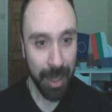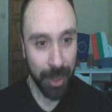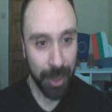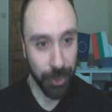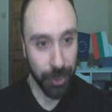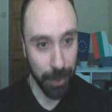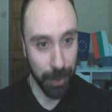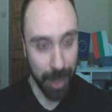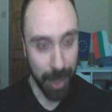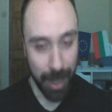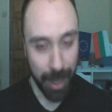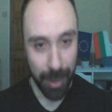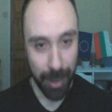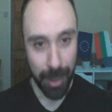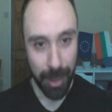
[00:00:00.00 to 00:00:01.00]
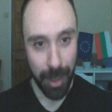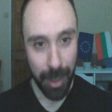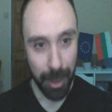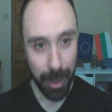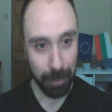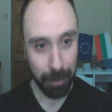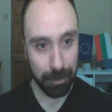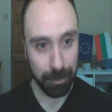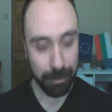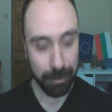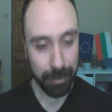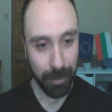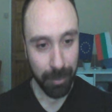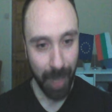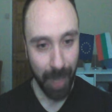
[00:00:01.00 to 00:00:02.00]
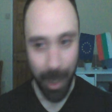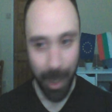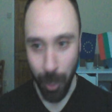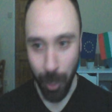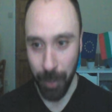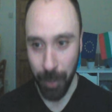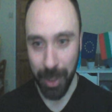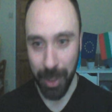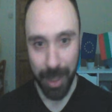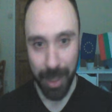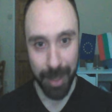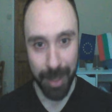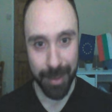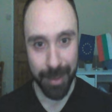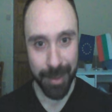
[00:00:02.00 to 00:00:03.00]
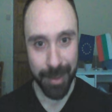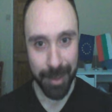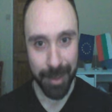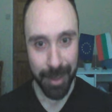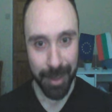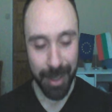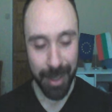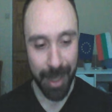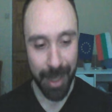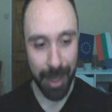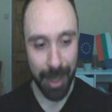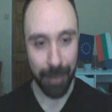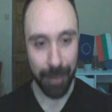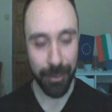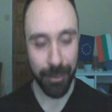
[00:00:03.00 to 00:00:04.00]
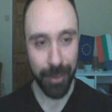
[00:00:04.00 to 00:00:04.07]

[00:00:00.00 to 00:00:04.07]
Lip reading: So yeah, I hope you guys have